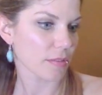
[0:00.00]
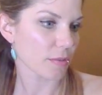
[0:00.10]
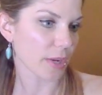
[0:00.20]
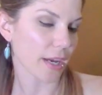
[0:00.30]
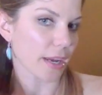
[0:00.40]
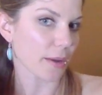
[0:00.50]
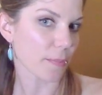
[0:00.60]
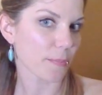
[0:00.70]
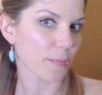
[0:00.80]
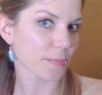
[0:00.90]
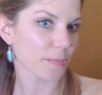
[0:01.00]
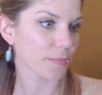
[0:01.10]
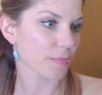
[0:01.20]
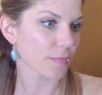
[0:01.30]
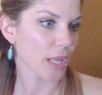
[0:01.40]
Okay.
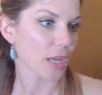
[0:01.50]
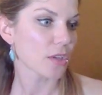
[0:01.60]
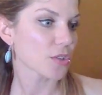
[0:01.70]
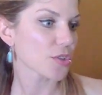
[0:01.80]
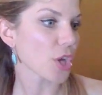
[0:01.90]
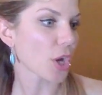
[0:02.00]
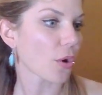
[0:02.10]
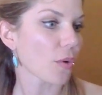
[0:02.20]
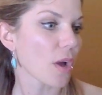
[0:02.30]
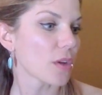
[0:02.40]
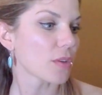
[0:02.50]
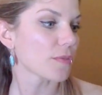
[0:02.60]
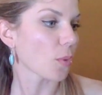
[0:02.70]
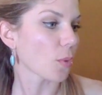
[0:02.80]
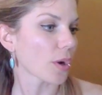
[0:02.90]
So
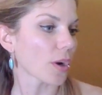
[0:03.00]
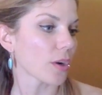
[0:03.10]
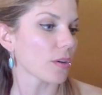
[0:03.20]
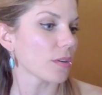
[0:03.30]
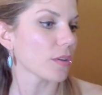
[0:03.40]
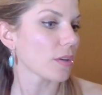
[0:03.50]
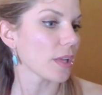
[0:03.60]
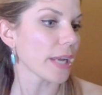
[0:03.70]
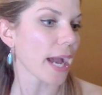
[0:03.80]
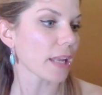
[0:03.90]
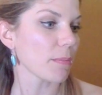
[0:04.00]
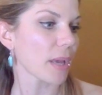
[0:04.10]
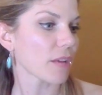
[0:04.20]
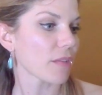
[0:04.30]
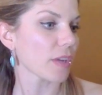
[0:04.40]
for an added
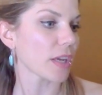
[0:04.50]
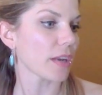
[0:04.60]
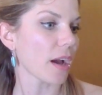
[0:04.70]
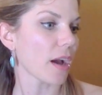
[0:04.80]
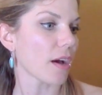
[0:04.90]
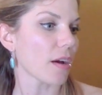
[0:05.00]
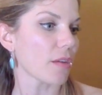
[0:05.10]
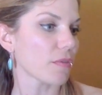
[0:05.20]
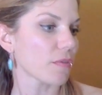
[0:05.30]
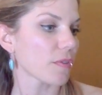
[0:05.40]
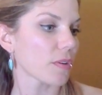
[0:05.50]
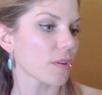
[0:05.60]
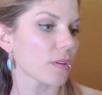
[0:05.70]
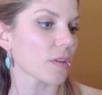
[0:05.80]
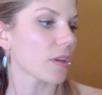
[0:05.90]
benefit of
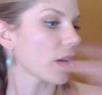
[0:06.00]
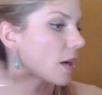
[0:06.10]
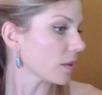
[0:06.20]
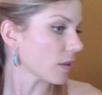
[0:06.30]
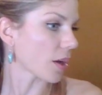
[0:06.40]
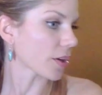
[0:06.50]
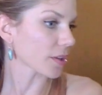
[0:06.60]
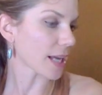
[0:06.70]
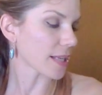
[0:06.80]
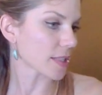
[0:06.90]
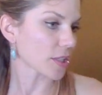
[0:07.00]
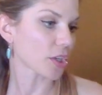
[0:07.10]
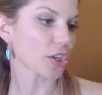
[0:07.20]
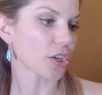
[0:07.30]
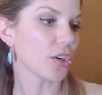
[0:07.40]
a longer lasting
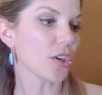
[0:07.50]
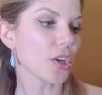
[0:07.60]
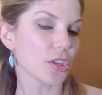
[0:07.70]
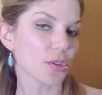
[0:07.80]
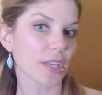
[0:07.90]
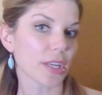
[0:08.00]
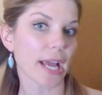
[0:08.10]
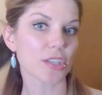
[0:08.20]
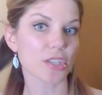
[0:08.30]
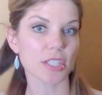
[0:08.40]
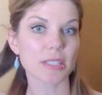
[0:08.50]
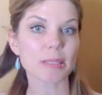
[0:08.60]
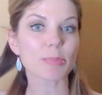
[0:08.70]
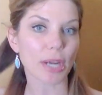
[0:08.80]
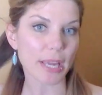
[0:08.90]
curl, you can actually
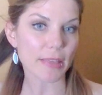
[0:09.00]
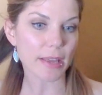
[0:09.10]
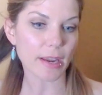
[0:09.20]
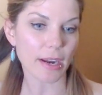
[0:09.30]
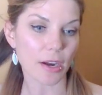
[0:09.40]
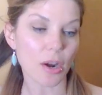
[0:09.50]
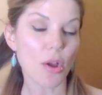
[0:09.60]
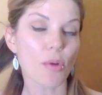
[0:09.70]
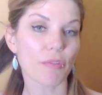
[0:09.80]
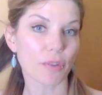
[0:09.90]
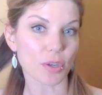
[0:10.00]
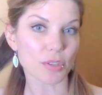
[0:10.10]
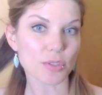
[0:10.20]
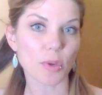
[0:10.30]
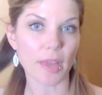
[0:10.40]
spray the hair
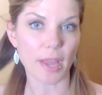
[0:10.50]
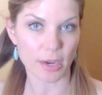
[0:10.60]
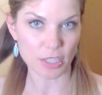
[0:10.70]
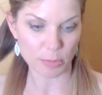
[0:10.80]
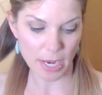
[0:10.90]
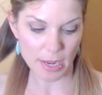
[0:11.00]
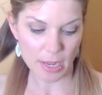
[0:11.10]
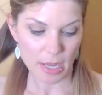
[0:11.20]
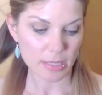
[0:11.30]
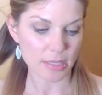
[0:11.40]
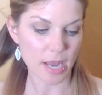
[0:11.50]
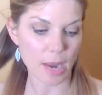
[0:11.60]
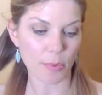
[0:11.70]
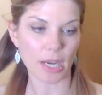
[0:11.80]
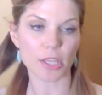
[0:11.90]
first with hairspray. Today
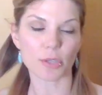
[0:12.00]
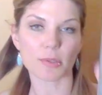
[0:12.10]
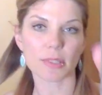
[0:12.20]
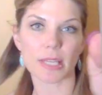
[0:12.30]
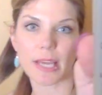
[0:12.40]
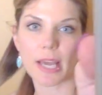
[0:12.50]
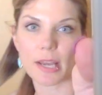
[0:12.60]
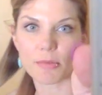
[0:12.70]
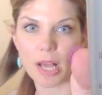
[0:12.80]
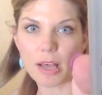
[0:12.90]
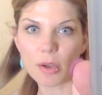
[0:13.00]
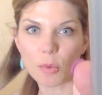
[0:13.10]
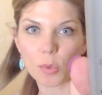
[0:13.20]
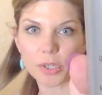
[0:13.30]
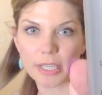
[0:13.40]
we're going to use the Kenra
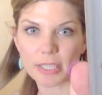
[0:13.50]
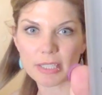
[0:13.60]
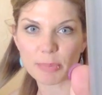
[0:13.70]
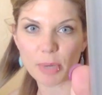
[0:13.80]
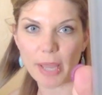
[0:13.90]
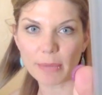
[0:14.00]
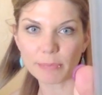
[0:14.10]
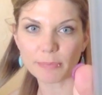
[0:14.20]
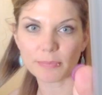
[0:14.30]
working spray.